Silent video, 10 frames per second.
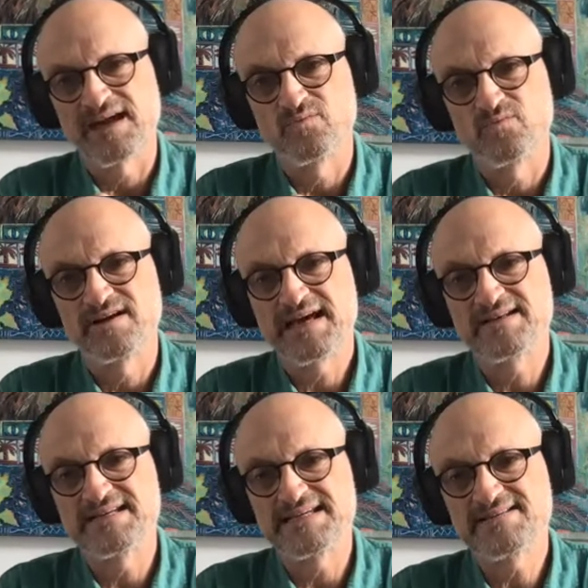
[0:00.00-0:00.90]
And what I
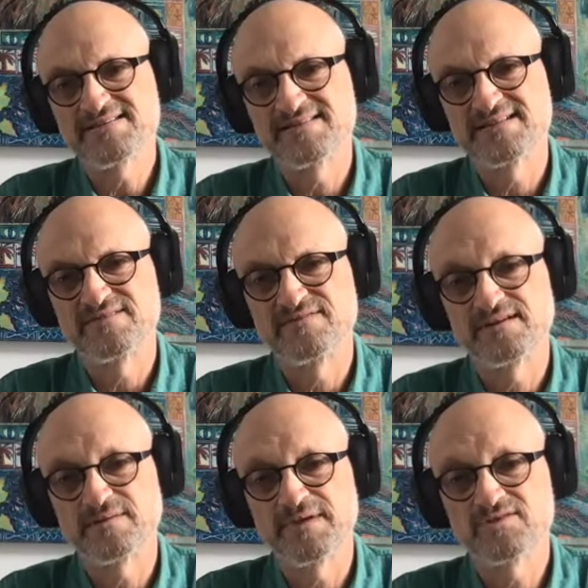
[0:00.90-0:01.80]
now need, the
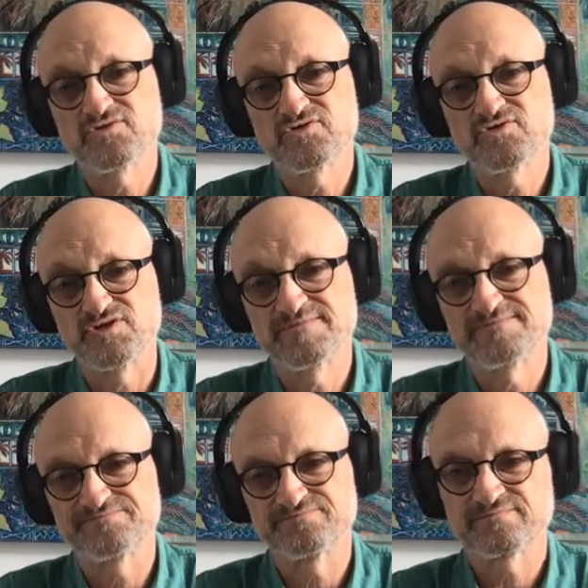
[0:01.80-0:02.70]
developmental should,